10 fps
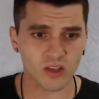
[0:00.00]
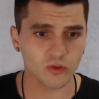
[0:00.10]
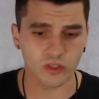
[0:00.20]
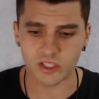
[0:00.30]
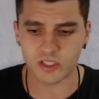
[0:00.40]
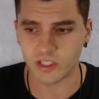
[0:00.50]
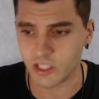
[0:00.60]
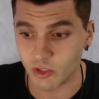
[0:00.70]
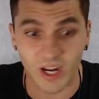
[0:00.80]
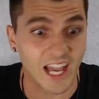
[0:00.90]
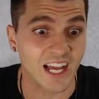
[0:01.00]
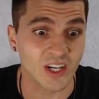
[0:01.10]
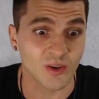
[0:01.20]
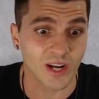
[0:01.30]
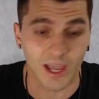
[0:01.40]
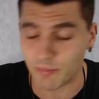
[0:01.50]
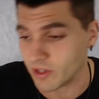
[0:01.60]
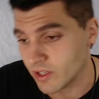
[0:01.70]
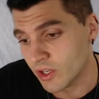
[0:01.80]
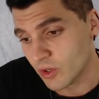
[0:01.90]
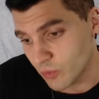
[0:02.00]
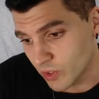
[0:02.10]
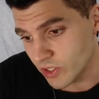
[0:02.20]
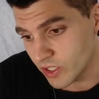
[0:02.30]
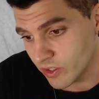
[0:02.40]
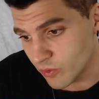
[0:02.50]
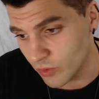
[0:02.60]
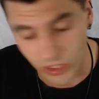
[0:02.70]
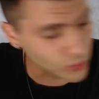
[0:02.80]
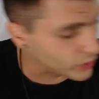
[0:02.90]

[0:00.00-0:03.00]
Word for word: they're all discontinued. I don't know what happened. Really, really